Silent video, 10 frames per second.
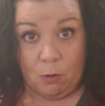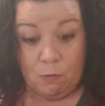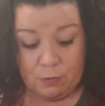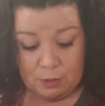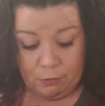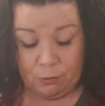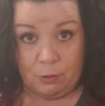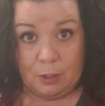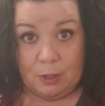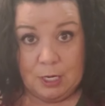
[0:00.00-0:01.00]
over so
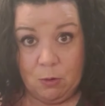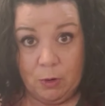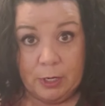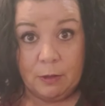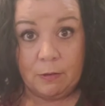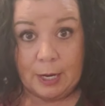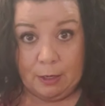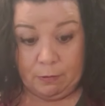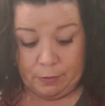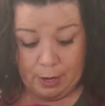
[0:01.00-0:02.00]
that the oiled
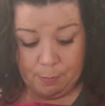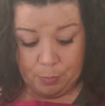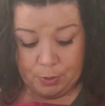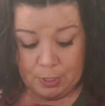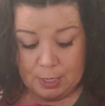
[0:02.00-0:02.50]
side is up.